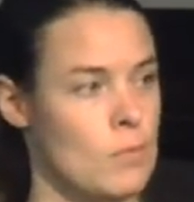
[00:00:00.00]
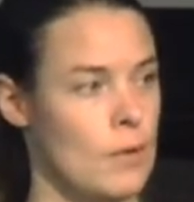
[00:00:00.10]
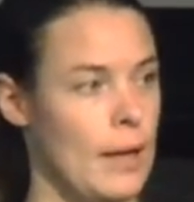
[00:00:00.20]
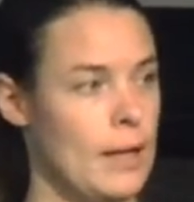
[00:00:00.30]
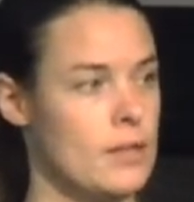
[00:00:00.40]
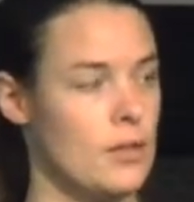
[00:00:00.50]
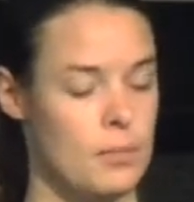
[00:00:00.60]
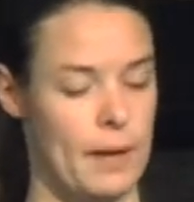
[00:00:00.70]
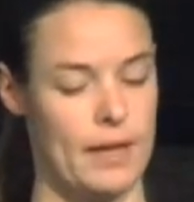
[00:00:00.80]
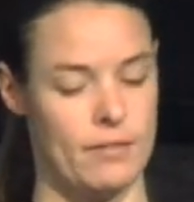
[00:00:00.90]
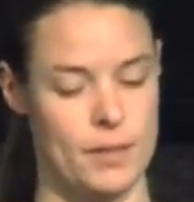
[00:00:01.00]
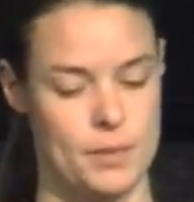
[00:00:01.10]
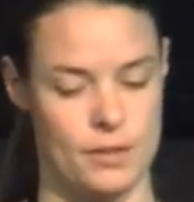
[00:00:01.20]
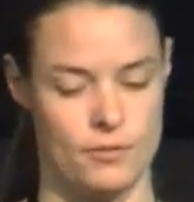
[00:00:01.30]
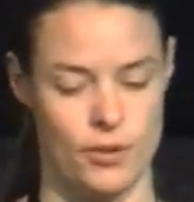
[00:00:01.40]
right? So the bang
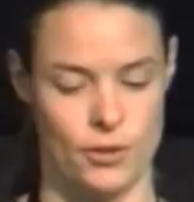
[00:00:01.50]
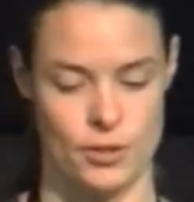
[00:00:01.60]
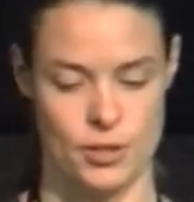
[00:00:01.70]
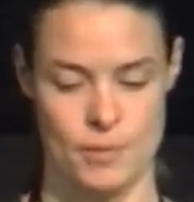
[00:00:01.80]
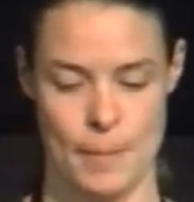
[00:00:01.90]
flips it false.